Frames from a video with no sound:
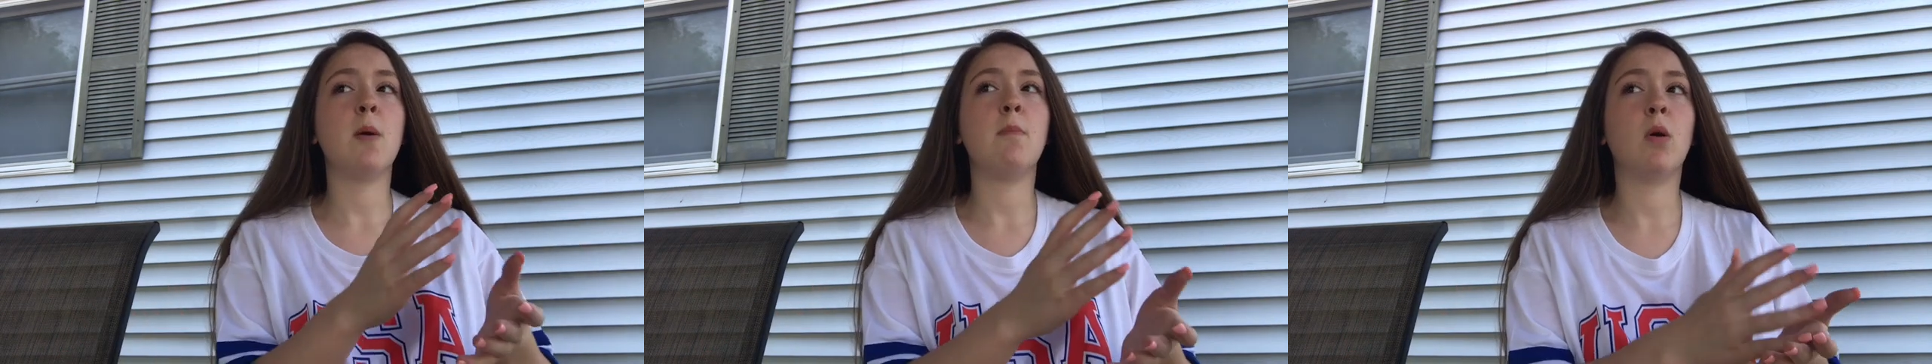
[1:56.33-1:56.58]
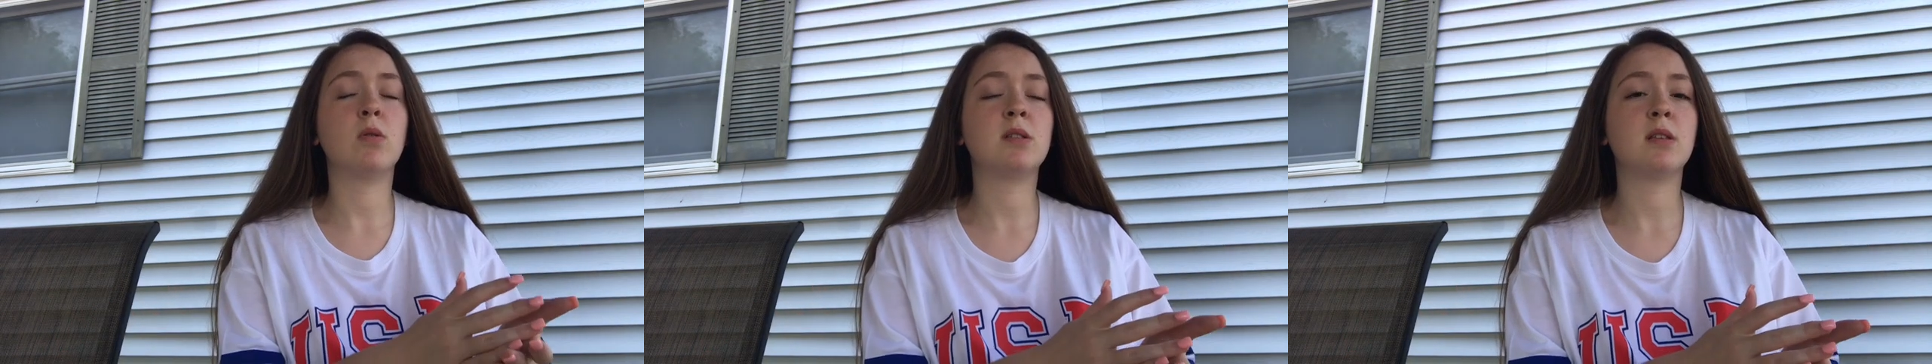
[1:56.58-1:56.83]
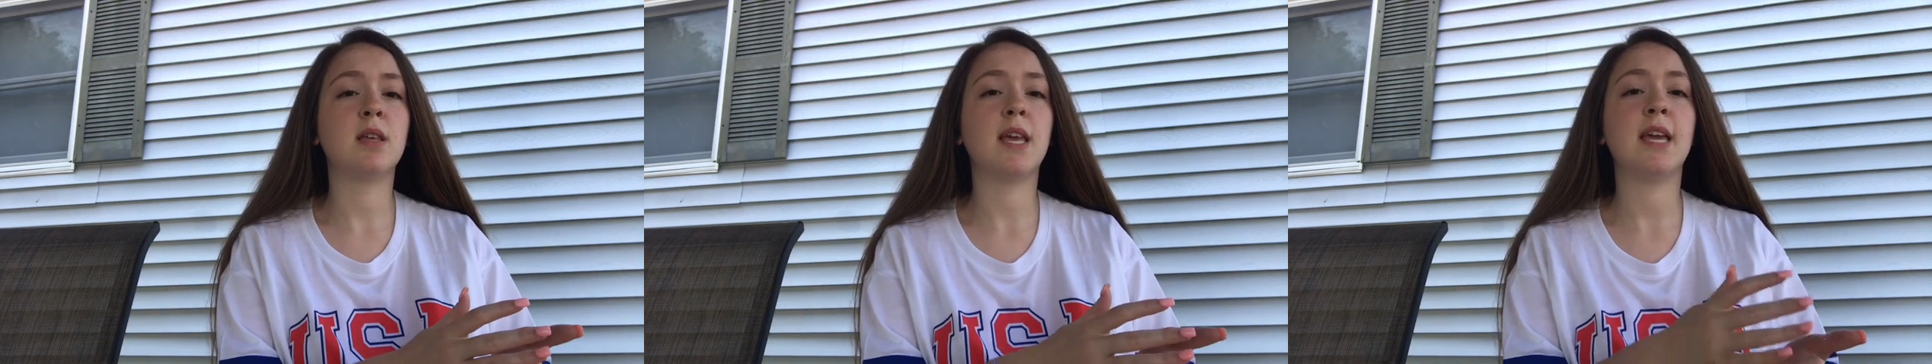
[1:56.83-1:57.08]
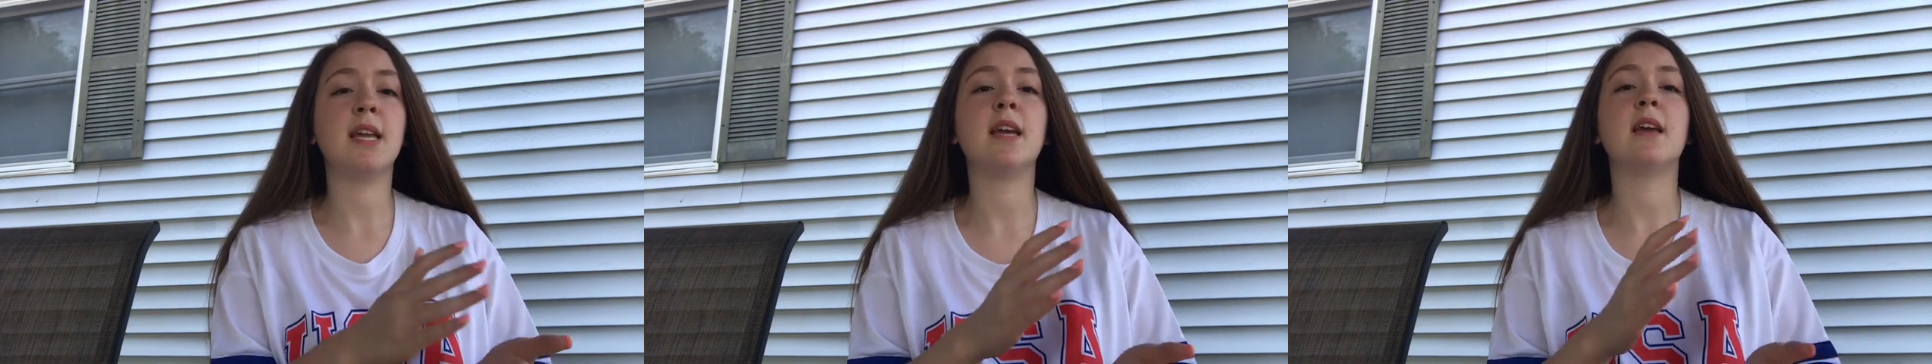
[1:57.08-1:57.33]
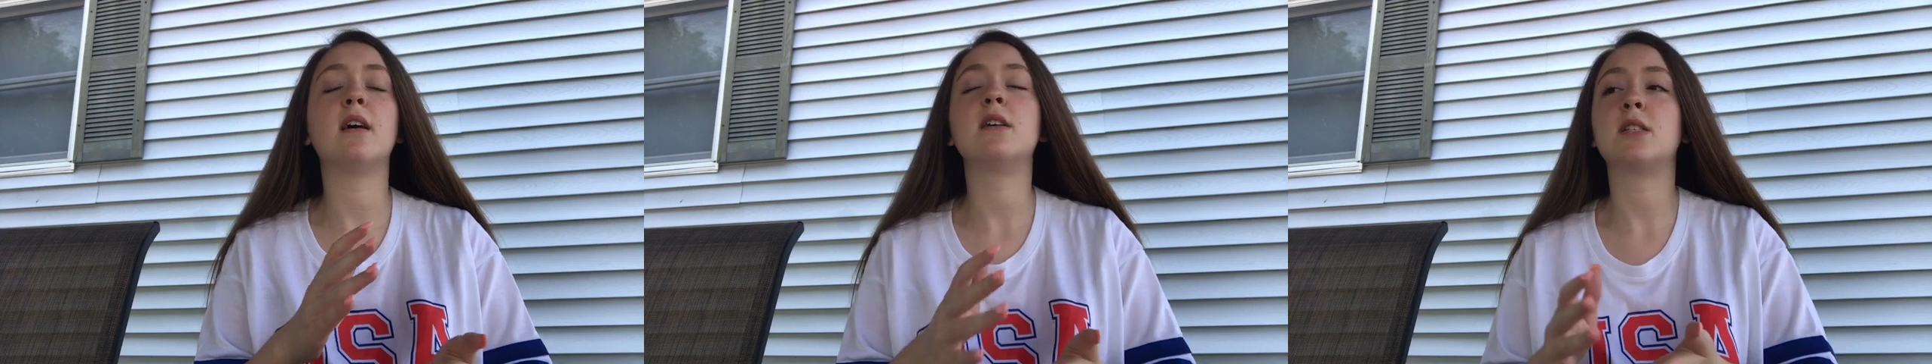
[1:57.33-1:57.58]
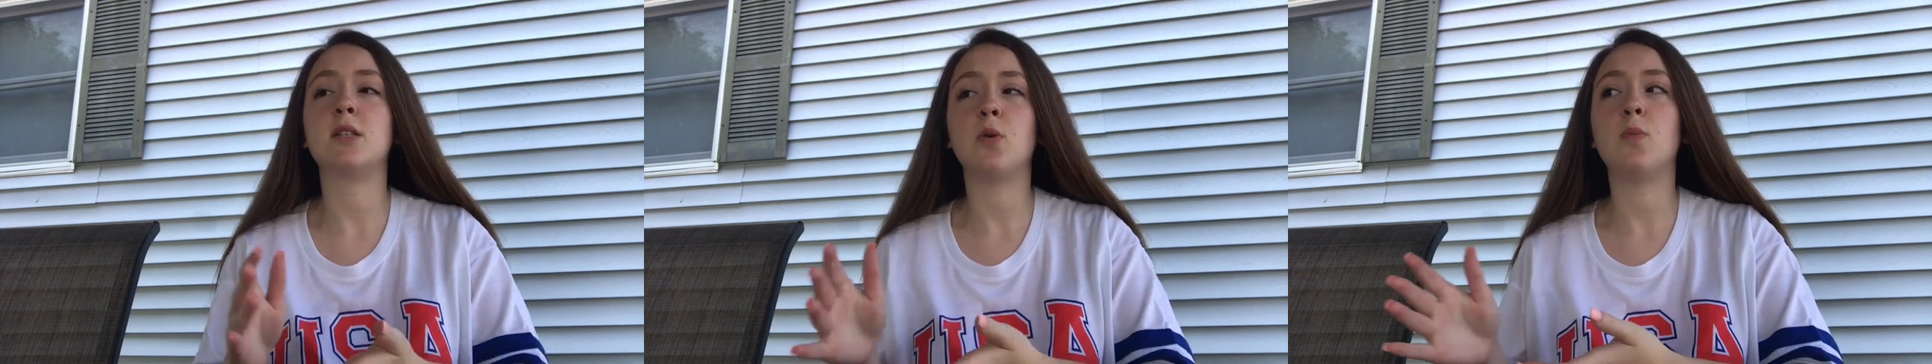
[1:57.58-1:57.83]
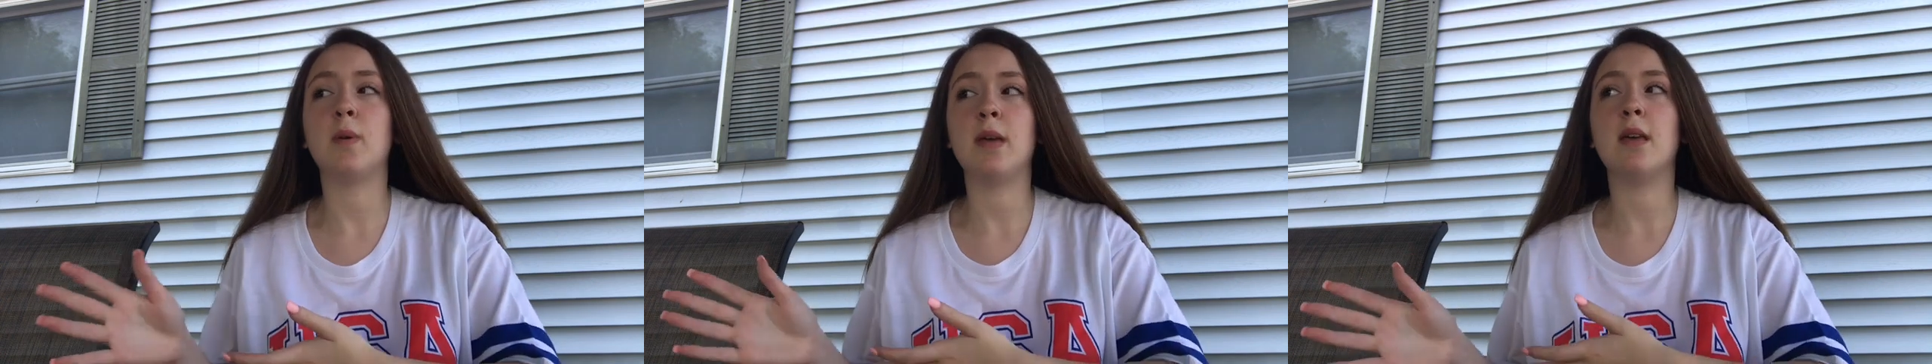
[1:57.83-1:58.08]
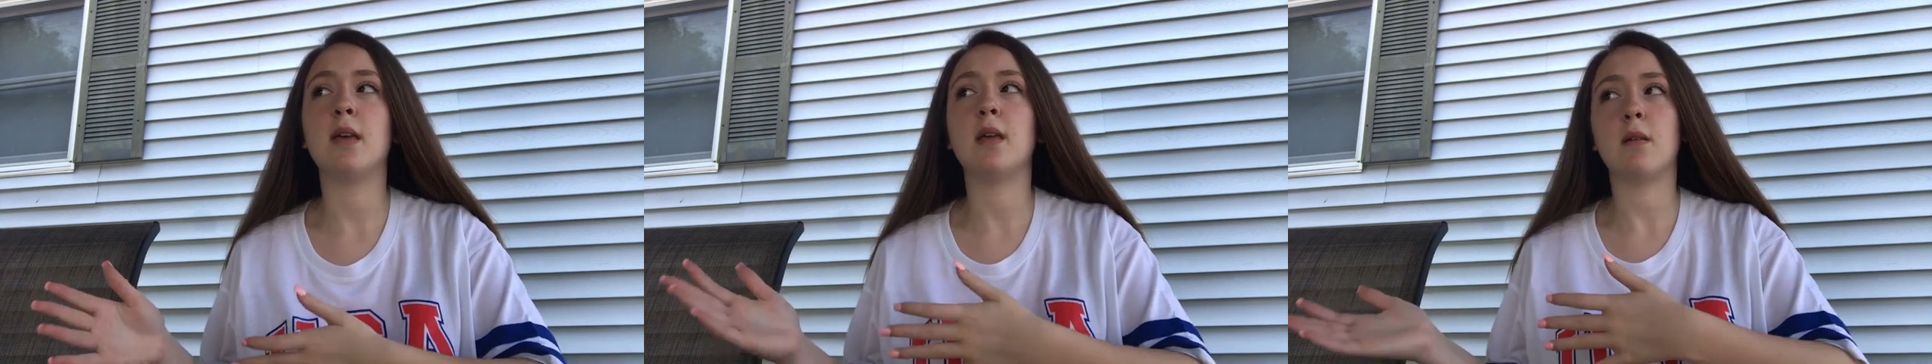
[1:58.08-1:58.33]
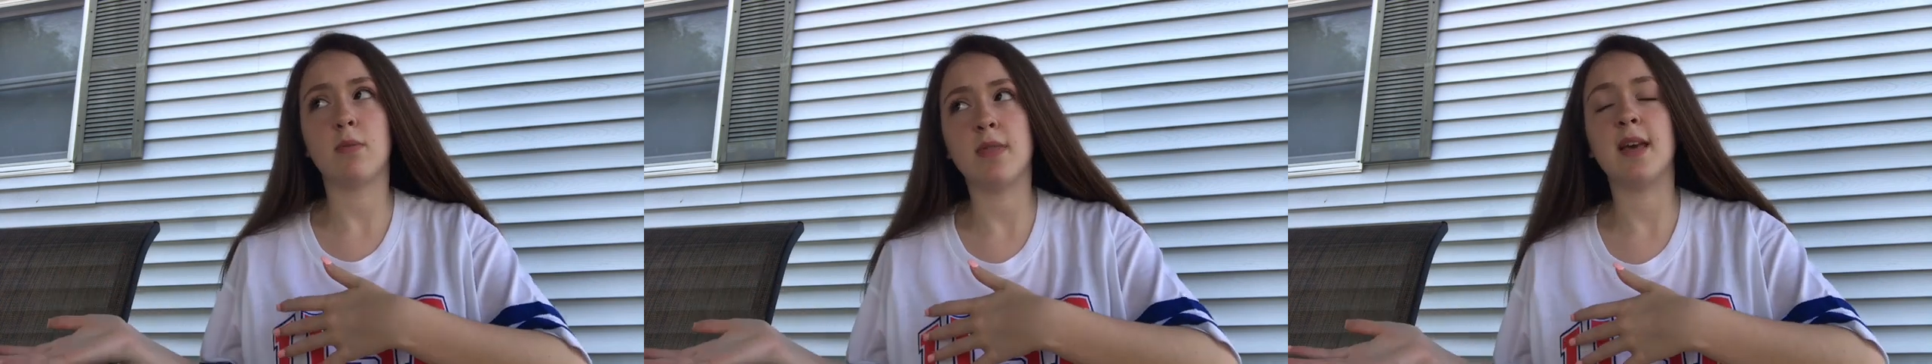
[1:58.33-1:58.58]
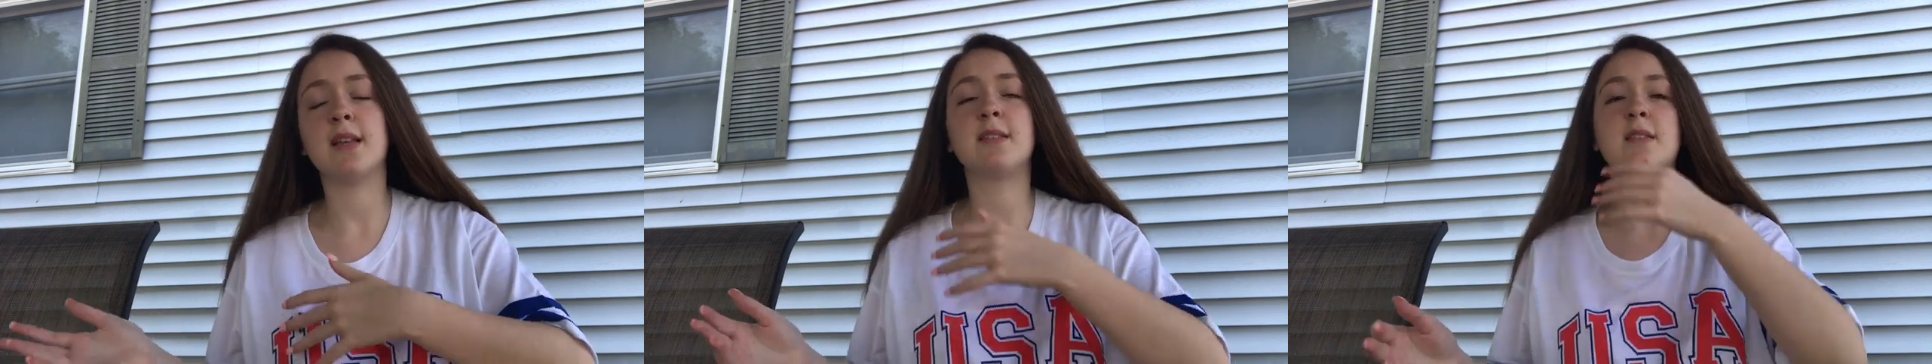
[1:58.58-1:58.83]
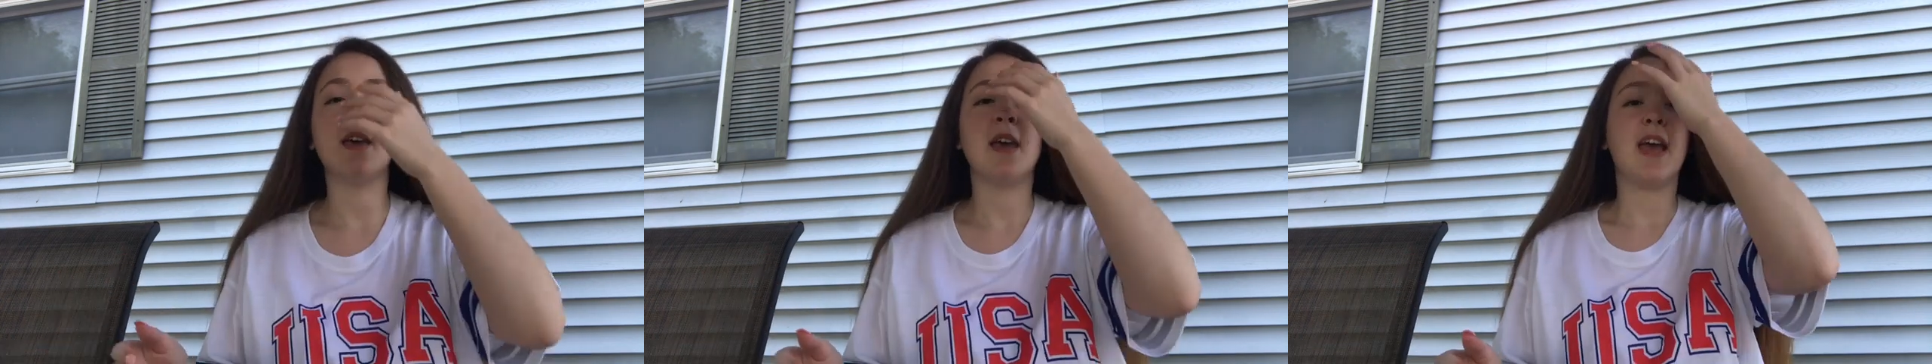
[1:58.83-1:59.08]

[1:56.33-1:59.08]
mostly to be this,